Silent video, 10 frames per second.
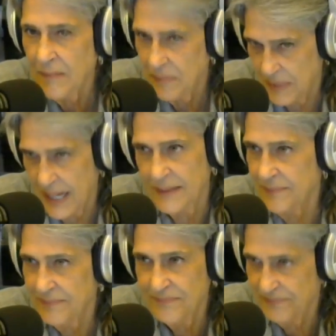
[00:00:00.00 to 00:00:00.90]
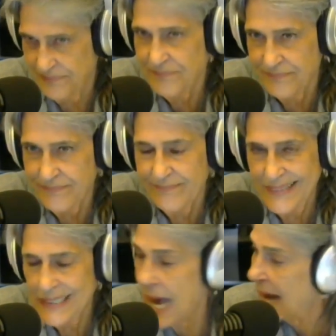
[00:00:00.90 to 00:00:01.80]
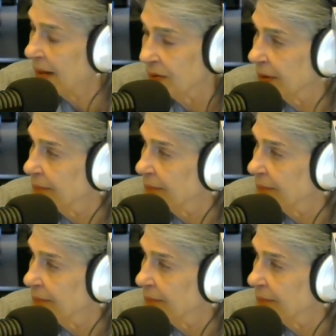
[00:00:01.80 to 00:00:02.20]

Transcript: but I don't know.